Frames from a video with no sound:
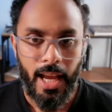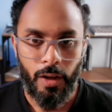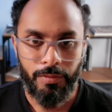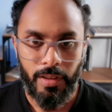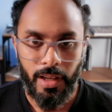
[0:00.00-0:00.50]

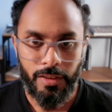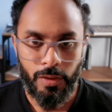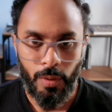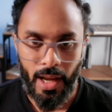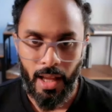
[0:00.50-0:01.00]
over
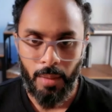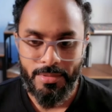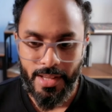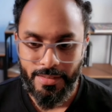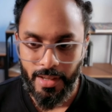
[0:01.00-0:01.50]
to our help
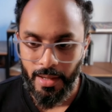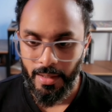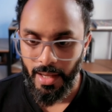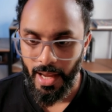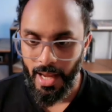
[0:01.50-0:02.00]

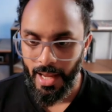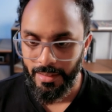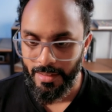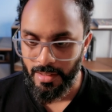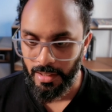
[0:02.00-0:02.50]
center,
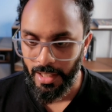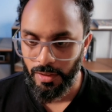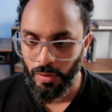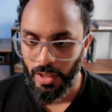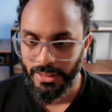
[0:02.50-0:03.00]
and there's a
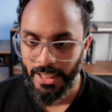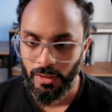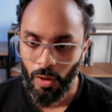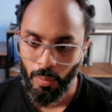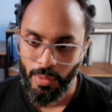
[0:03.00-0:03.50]
link to our
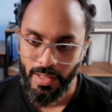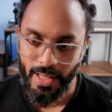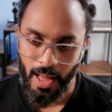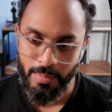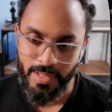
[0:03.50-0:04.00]
changelog within
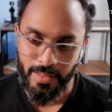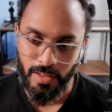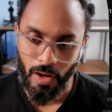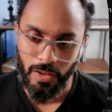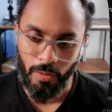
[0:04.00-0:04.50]
the help
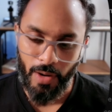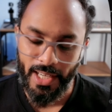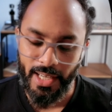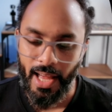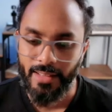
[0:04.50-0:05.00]
center on the
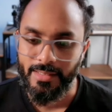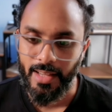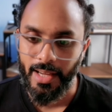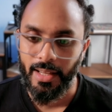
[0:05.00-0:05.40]
right-hand side